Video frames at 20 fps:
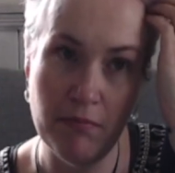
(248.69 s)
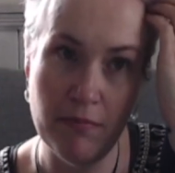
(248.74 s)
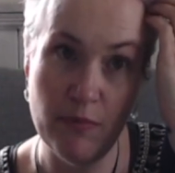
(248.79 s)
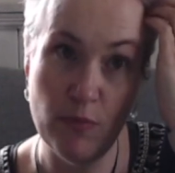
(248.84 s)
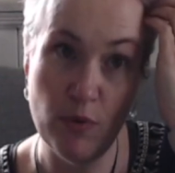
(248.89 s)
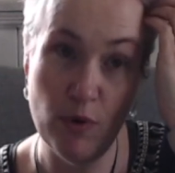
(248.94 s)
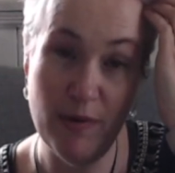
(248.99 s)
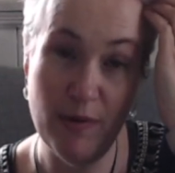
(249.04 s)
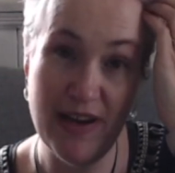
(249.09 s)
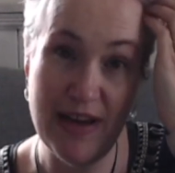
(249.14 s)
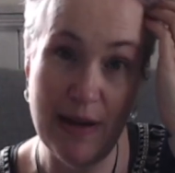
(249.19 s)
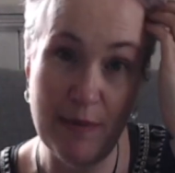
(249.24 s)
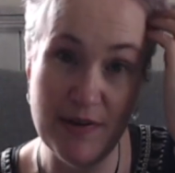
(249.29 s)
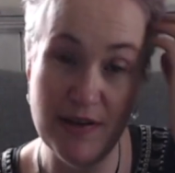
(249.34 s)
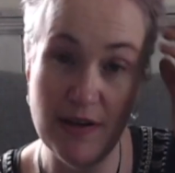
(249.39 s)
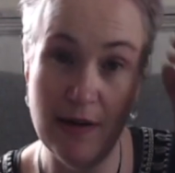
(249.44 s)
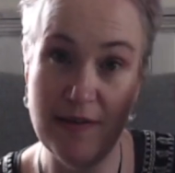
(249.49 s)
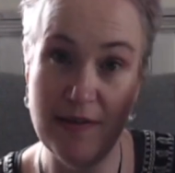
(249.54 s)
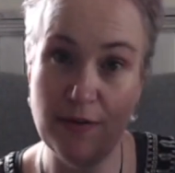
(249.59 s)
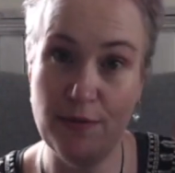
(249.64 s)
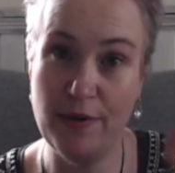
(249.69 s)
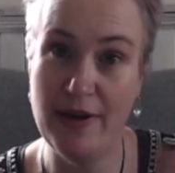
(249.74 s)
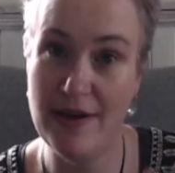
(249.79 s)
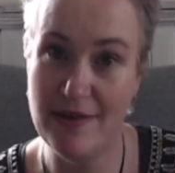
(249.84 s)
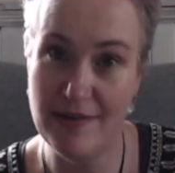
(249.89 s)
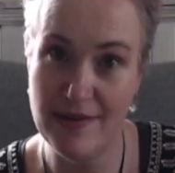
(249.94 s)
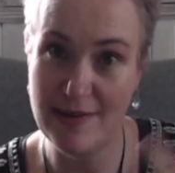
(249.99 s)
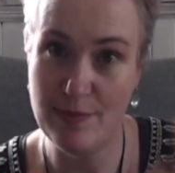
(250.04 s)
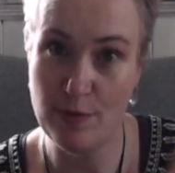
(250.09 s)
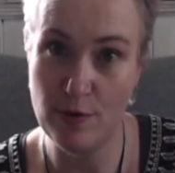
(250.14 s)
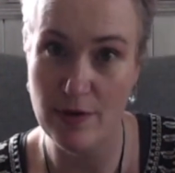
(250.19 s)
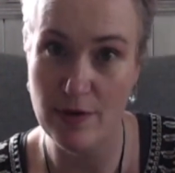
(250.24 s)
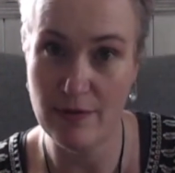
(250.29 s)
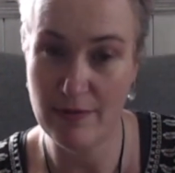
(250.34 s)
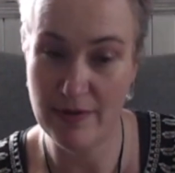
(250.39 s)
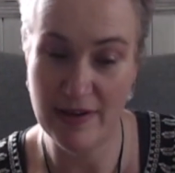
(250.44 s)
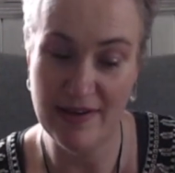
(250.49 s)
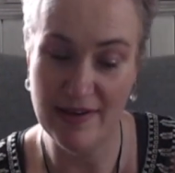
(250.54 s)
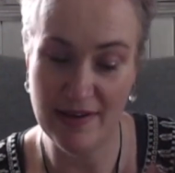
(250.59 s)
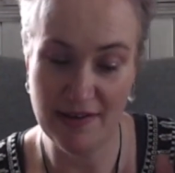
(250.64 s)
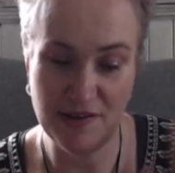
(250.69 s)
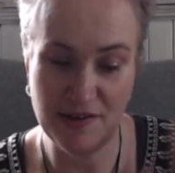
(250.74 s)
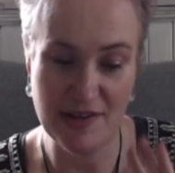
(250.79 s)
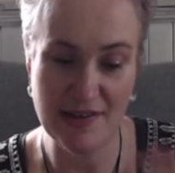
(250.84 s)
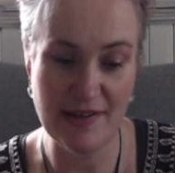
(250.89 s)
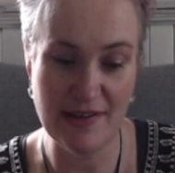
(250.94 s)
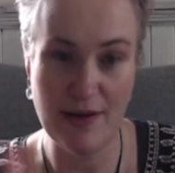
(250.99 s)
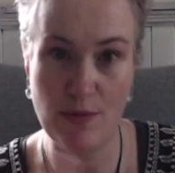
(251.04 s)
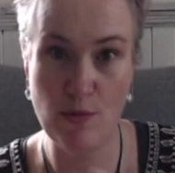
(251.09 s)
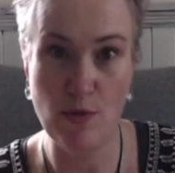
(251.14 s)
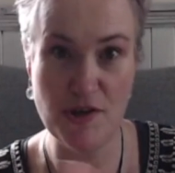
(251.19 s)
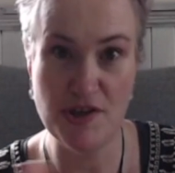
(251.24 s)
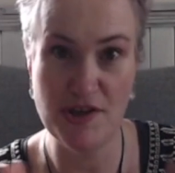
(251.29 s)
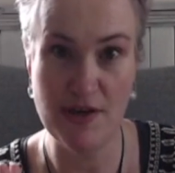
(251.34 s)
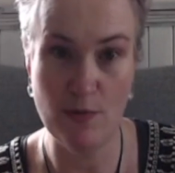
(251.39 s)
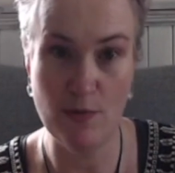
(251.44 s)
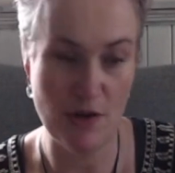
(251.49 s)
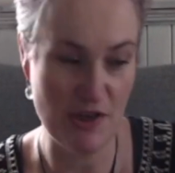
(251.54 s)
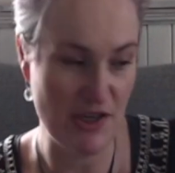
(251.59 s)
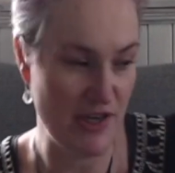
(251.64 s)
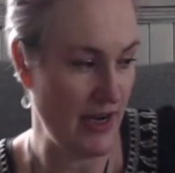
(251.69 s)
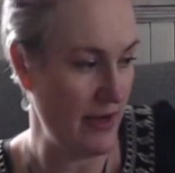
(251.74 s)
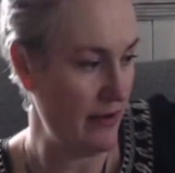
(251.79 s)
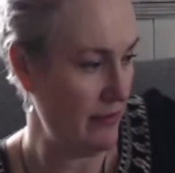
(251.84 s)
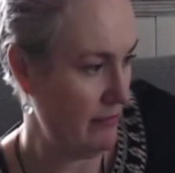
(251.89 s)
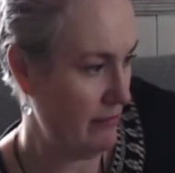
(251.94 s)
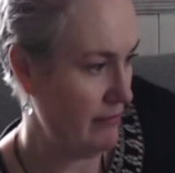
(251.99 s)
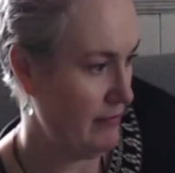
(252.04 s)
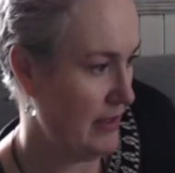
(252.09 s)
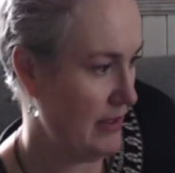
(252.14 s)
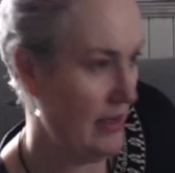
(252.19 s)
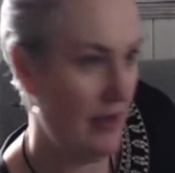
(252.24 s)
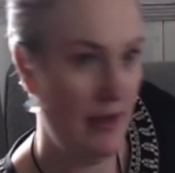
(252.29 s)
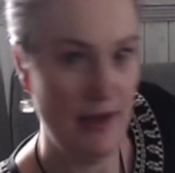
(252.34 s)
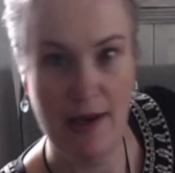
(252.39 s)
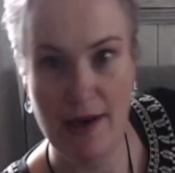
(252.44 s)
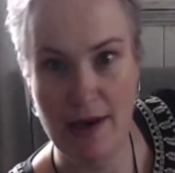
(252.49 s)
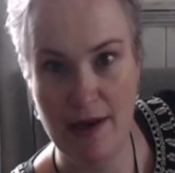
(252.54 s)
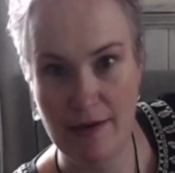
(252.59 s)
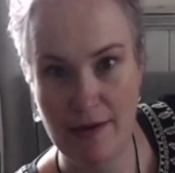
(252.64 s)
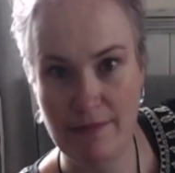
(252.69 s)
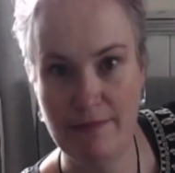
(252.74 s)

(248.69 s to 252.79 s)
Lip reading: probably a couple of times a week just it's just a wash in, wash out colour,